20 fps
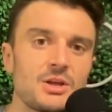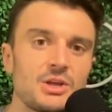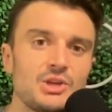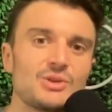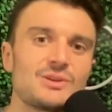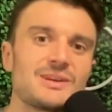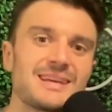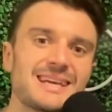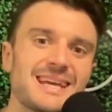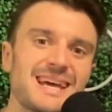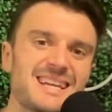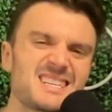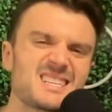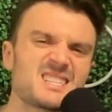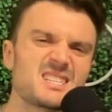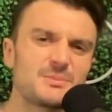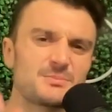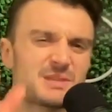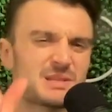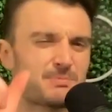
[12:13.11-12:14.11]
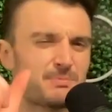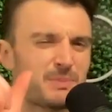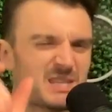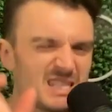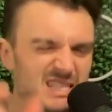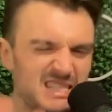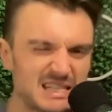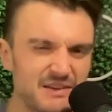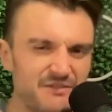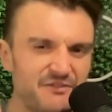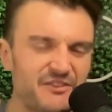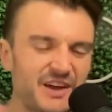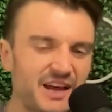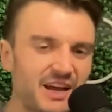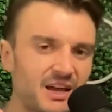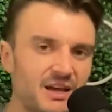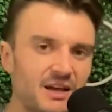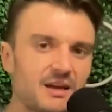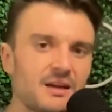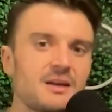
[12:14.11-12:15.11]
You can get some
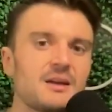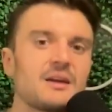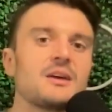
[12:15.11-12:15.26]
specific